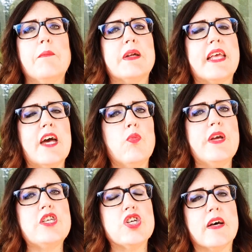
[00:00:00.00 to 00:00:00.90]
But can
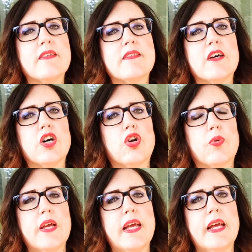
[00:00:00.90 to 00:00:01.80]
we just
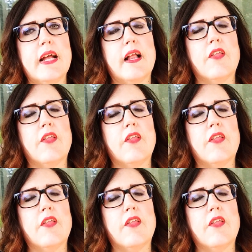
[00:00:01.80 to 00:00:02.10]
agree